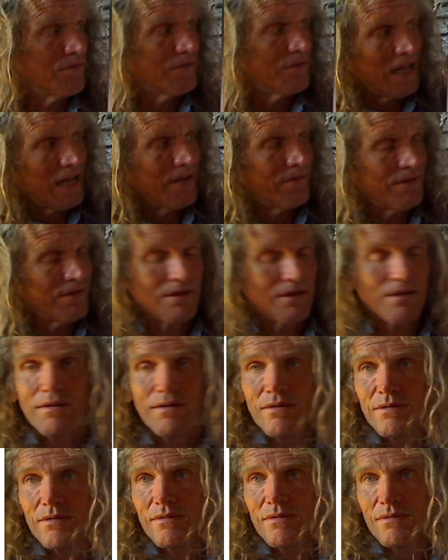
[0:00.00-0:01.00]
given
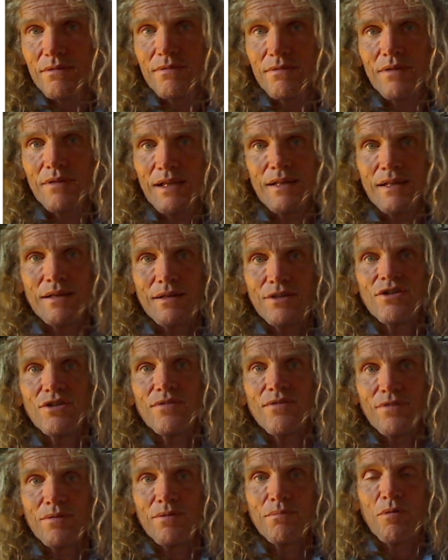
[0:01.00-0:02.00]
it a
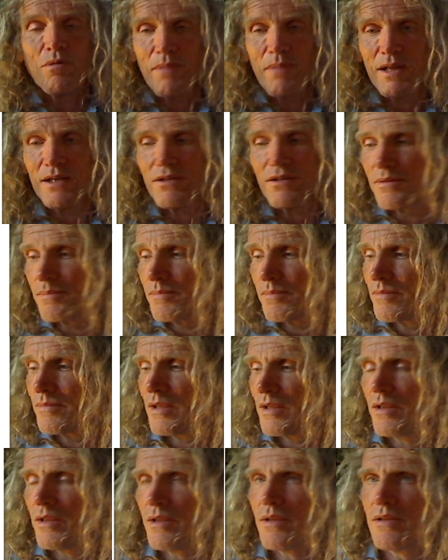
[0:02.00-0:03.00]
different momentum.
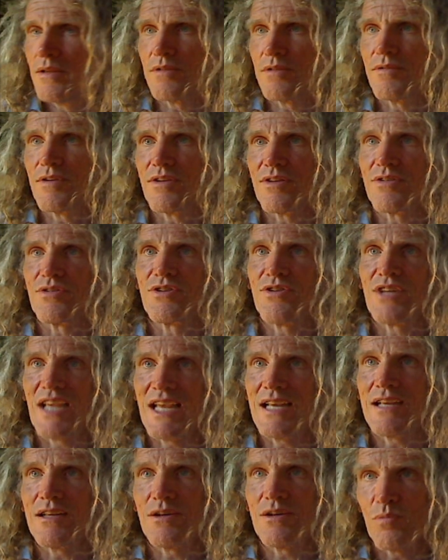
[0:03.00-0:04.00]
You've either
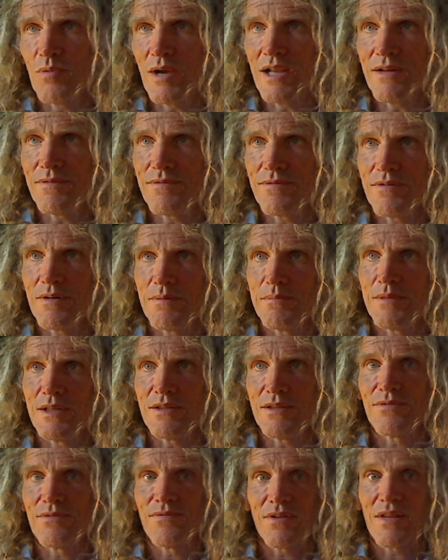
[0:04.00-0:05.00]
taken away from
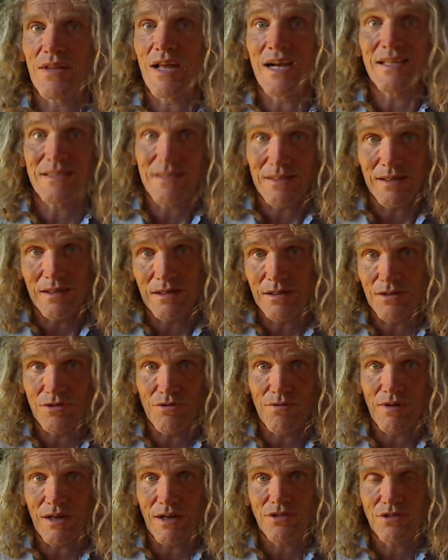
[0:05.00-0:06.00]
its velocity in a
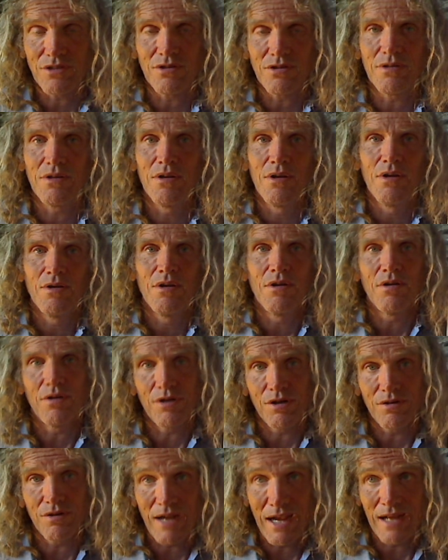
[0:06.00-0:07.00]
direction, or
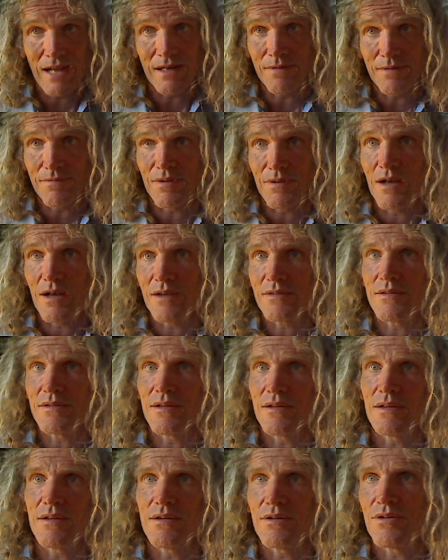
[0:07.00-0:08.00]
you're adding
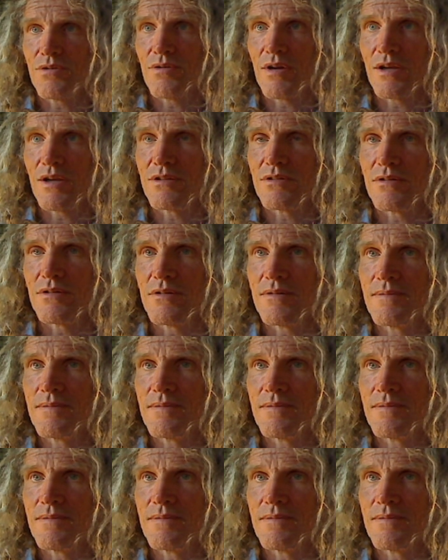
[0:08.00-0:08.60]
velocity in a direction.